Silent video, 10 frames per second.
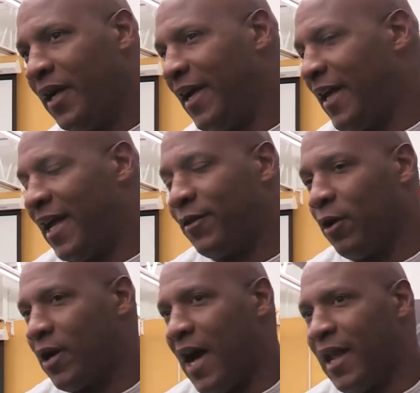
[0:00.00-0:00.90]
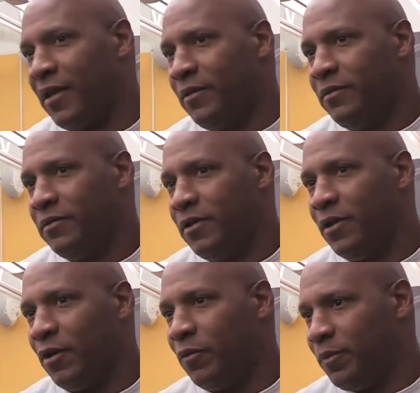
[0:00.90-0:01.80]
again, I thought Colin,
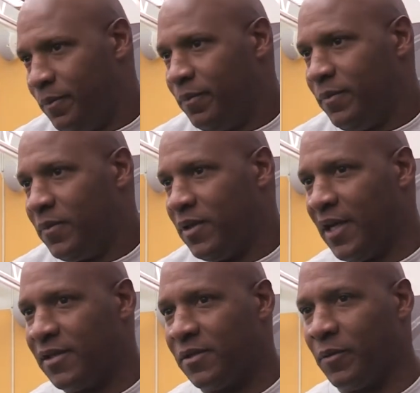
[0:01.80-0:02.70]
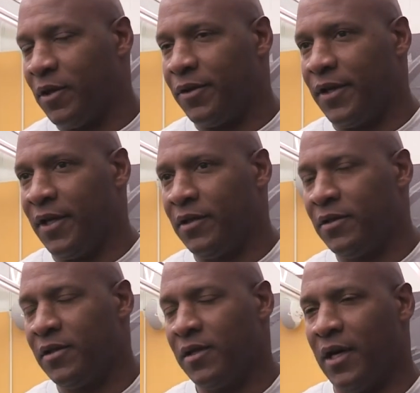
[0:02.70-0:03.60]
you know, did some good
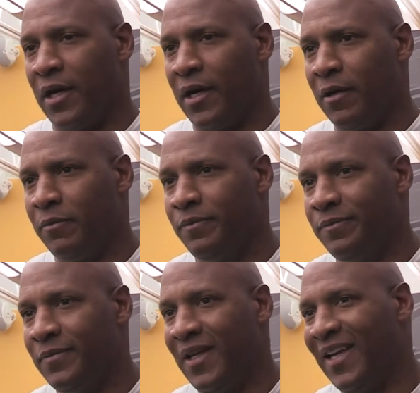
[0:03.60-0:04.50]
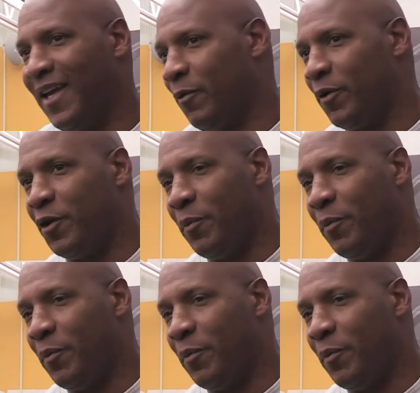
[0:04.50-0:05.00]
things. Um, again, when you